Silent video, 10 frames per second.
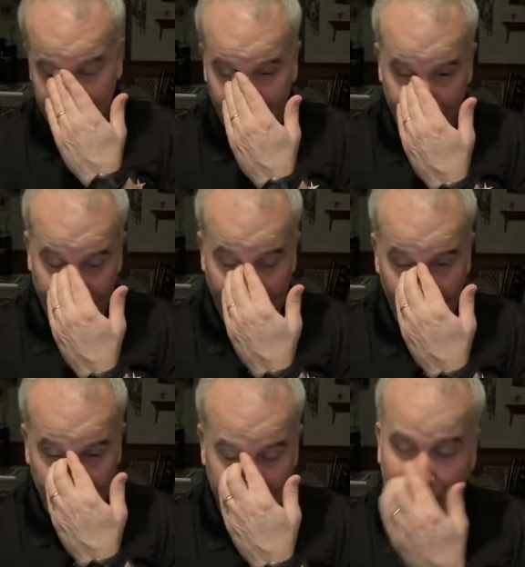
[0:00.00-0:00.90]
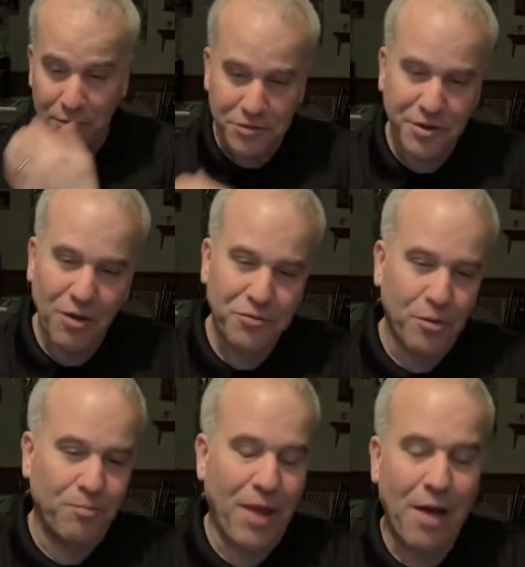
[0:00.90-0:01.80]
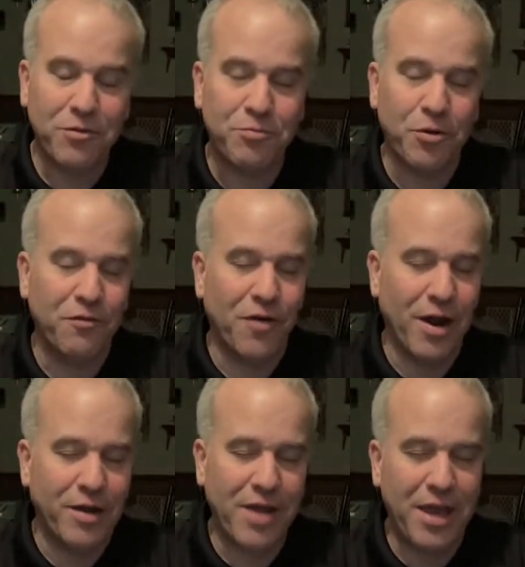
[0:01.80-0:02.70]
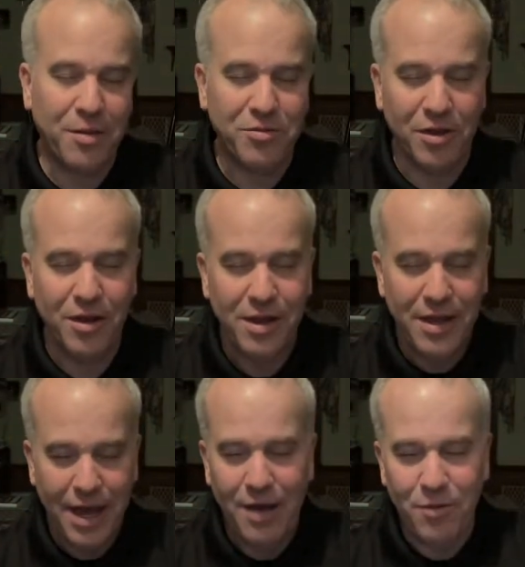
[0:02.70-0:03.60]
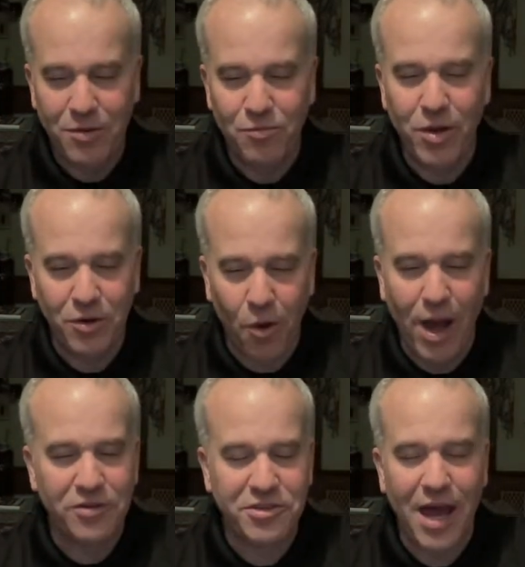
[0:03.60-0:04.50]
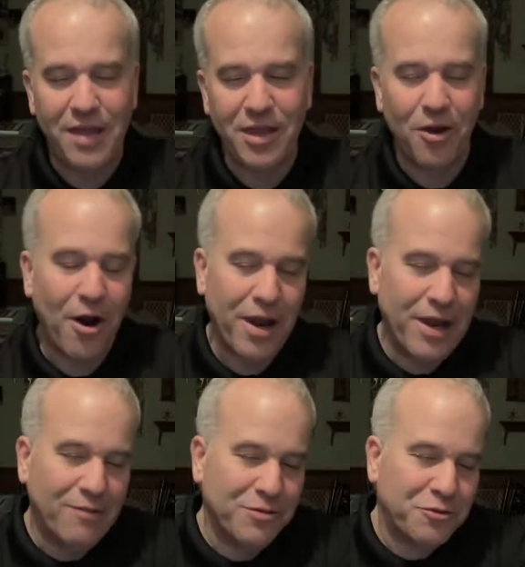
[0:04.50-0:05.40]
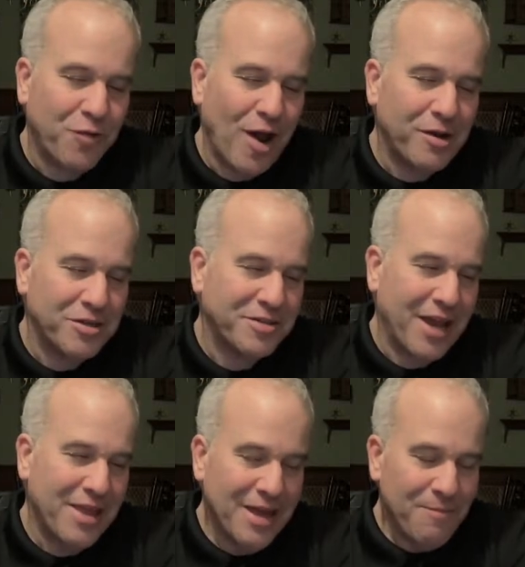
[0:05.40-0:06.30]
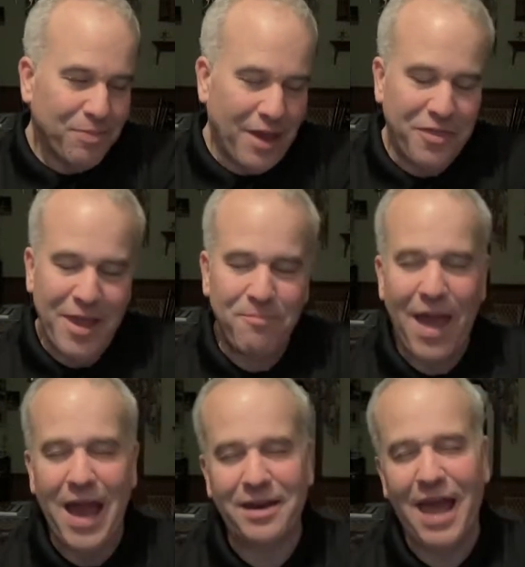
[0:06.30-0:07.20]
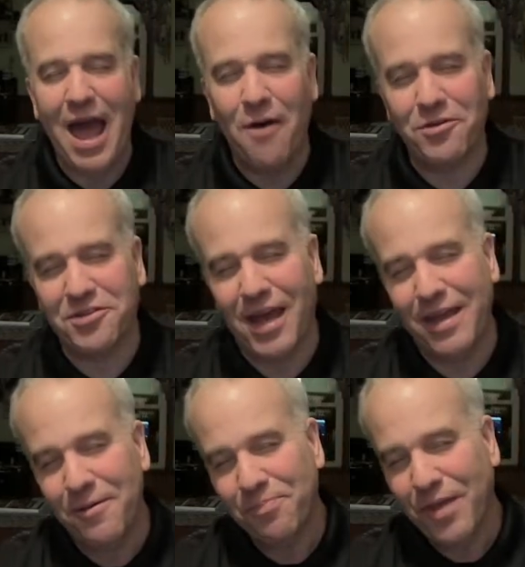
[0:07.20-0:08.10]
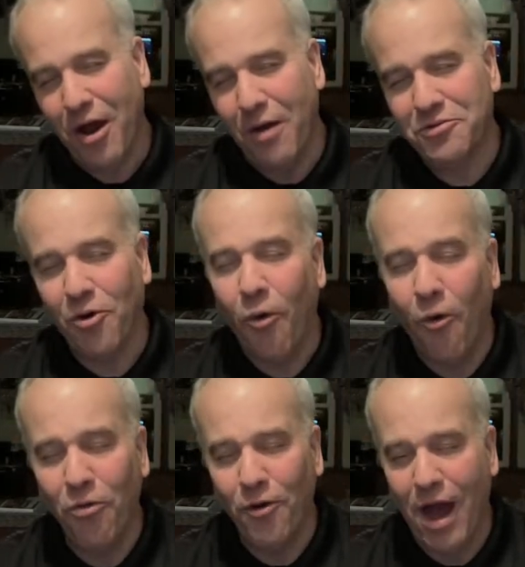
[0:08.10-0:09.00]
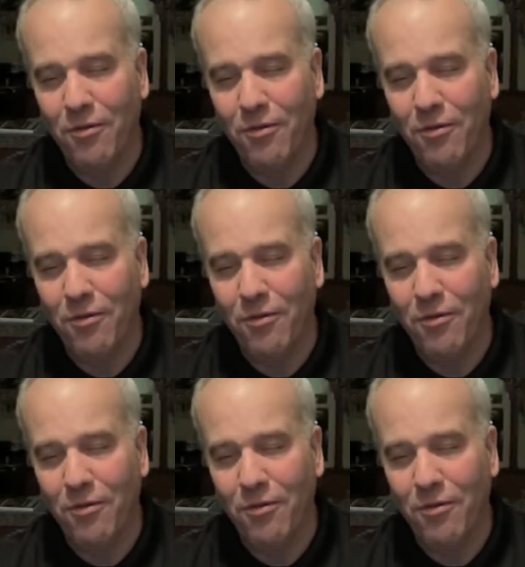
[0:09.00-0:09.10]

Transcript: So I mean that was pretty fun. I take him to the we'd go outside in the yard, and it was fun because I think back now, it's like, I was older now.